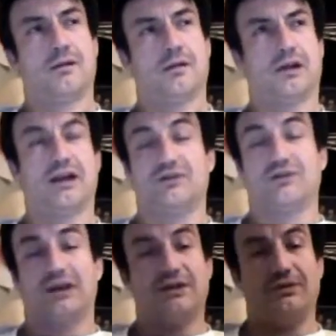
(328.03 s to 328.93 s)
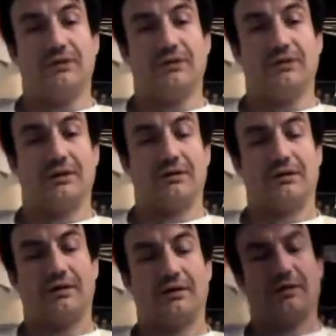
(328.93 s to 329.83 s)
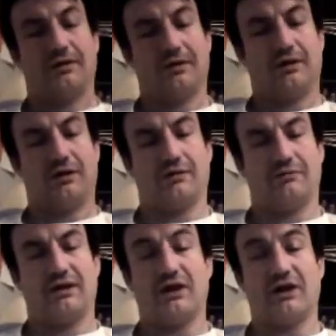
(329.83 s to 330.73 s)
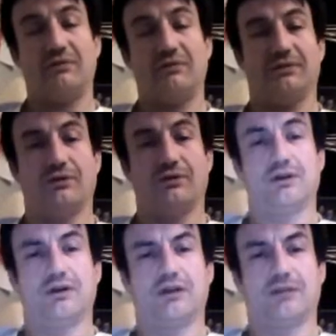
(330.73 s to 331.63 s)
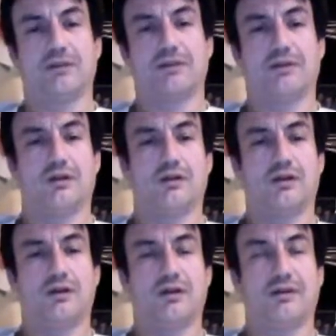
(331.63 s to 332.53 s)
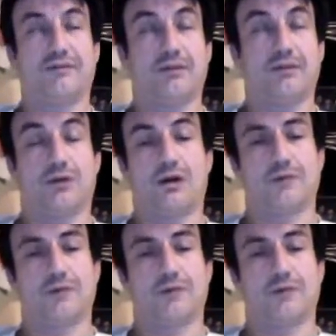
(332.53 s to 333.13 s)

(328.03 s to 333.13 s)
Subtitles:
I tried to, get other people to go in there, like my friend Paul.